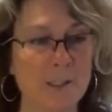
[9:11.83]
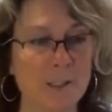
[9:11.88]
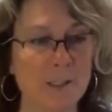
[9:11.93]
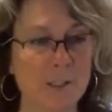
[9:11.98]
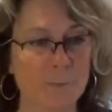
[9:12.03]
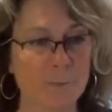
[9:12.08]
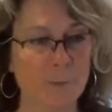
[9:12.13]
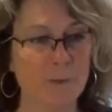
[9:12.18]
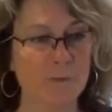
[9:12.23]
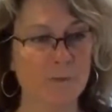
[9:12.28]

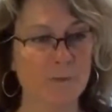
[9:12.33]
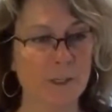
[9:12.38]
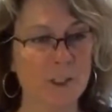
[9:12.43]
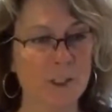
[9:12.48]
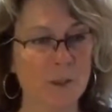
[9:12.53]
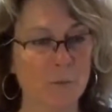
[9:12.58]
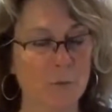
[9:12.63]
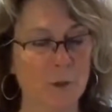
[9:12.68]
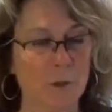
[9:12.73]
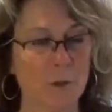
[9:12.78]
super
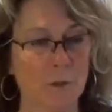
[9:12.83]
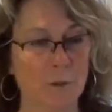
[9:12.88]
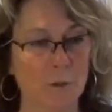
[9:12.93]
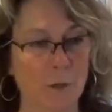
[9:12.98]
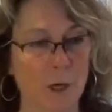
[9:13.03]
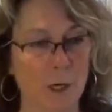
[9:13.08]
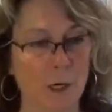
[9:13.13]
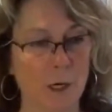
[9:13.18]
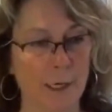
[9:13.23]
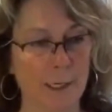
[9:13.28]

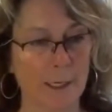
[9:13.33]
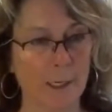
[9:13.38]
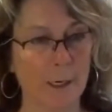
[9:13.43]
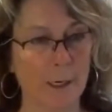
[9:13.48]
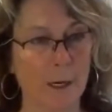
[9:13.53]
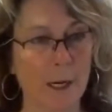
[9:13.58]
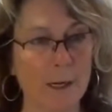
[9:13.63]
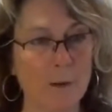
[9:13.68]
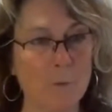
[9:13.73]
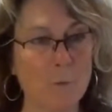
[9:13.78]
visual,
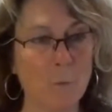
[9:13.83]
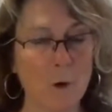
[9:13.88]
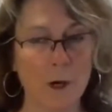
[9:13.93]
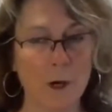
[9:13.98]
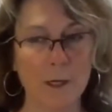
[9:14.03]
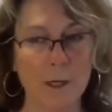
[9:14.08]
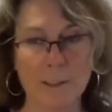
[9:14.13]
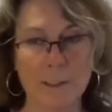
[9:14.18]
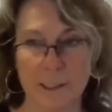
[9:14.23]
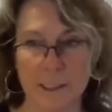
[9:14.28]
I
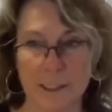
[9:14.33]
want,